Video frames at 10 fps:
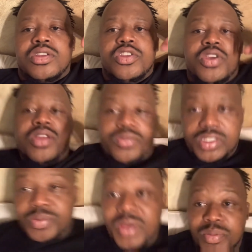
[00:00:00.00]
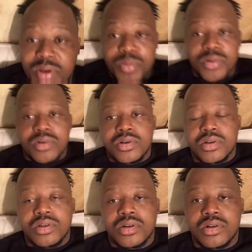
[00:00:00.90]
you can respect people
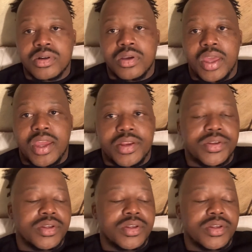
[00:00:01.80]
and